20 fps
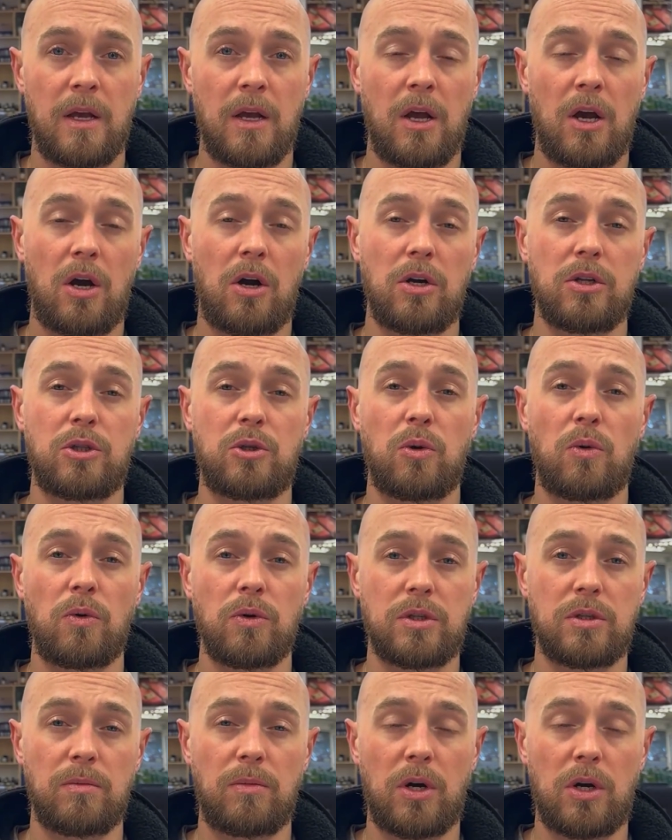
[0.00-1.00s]
I
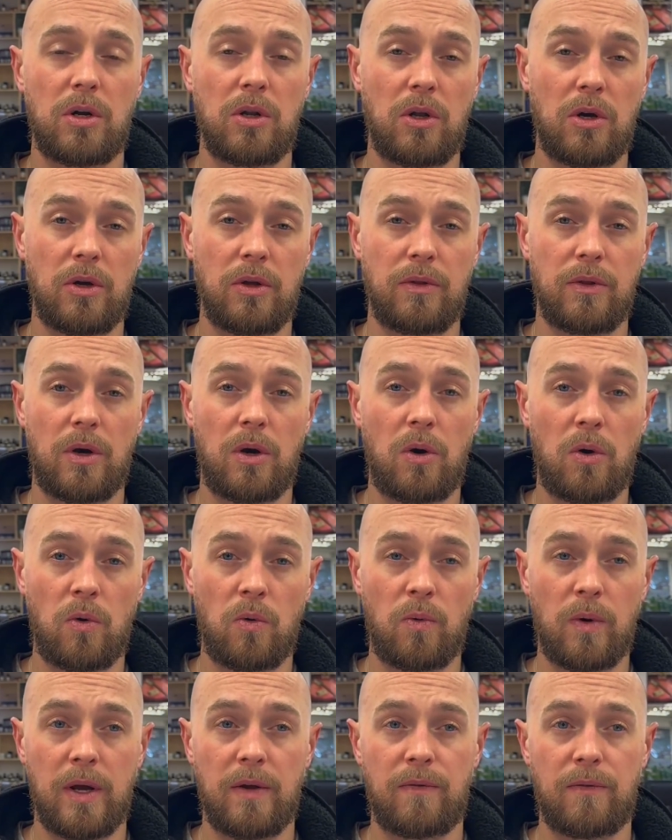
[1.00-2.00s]
talk to my client the
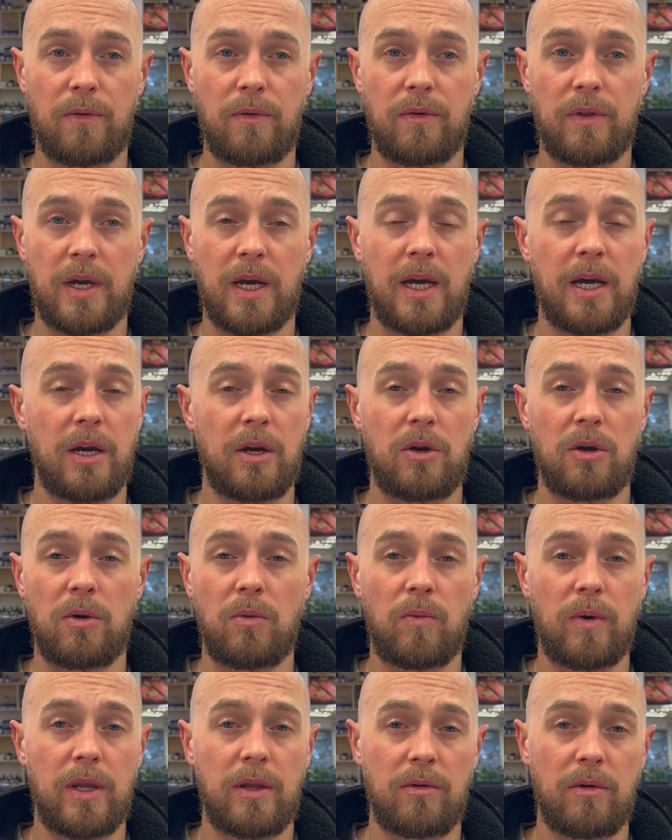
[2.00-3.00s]
whole way through the
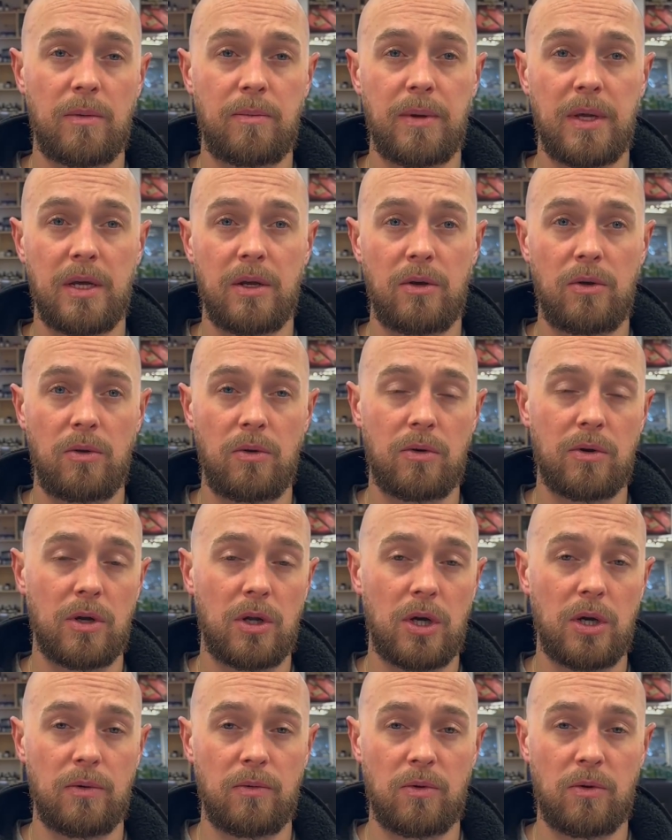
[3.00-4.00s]
haircut, whether it be a new
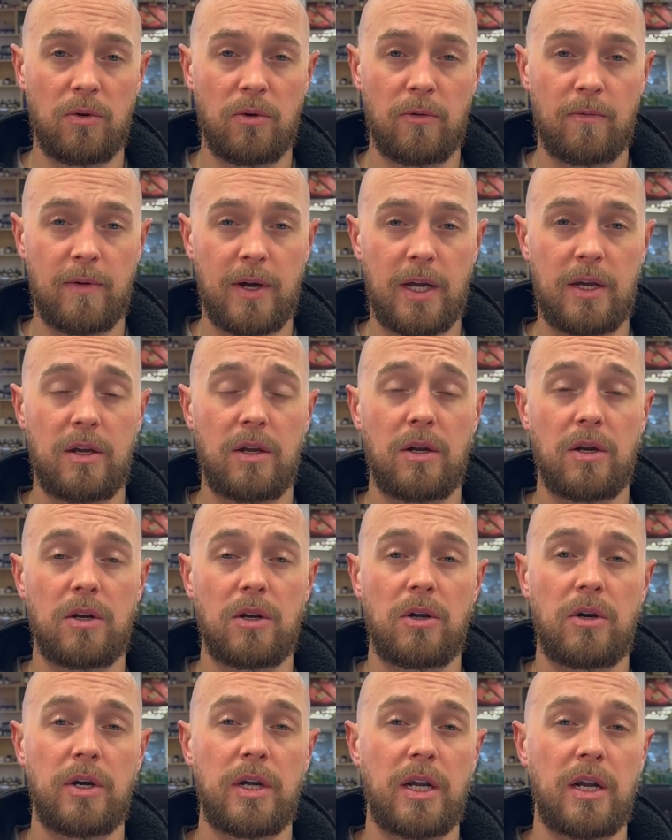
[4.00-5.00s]
client or a regular
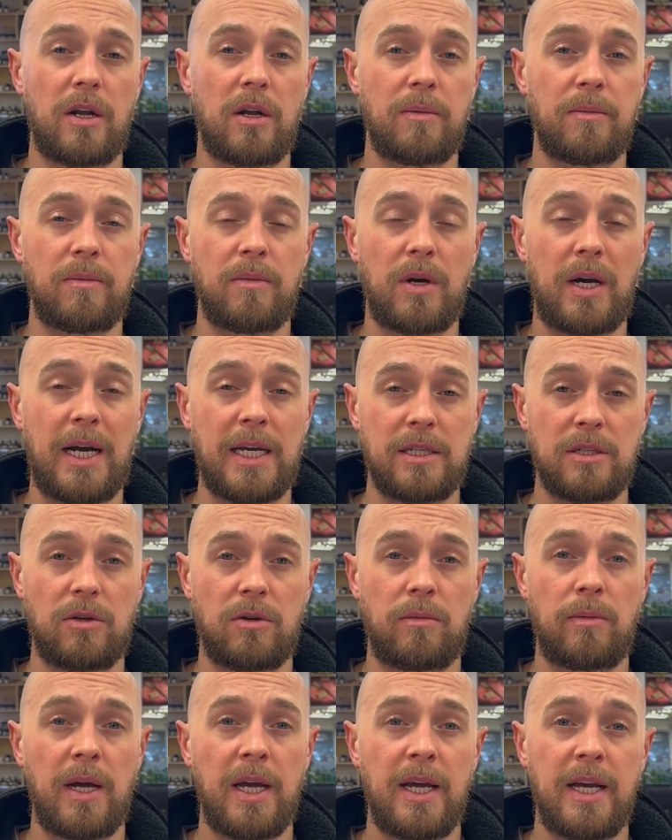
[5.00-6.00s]
client, and I'm
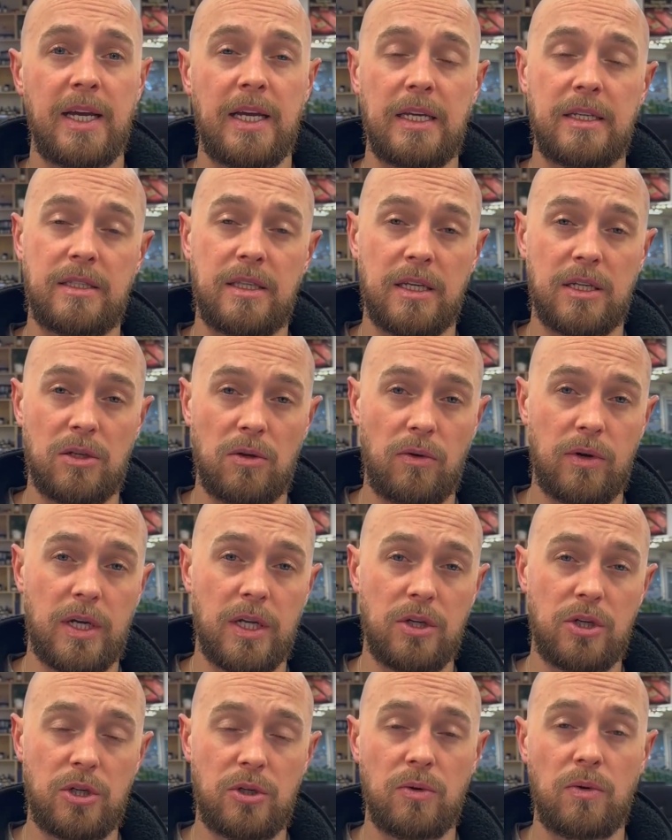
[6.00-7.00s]
asking them, is this
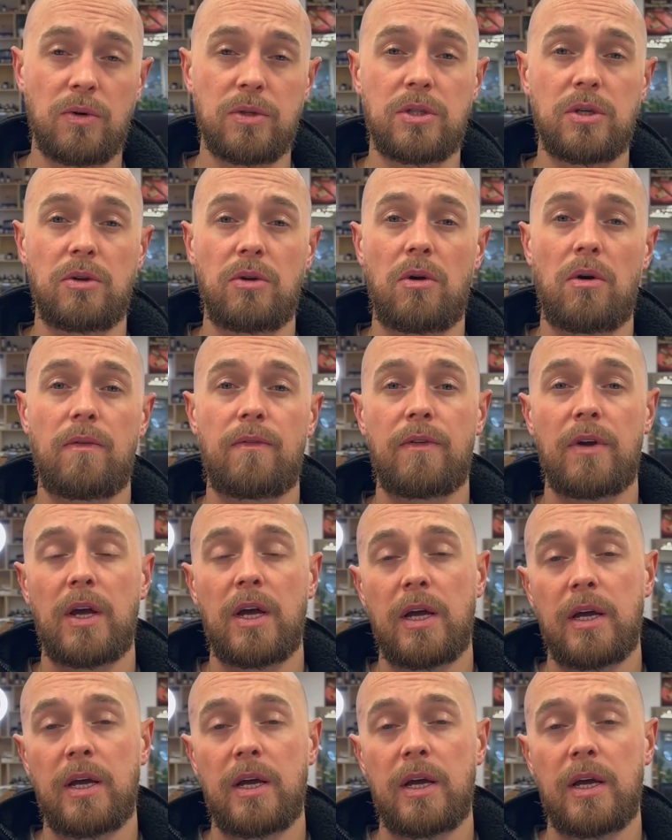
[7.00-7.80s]
looking short enough?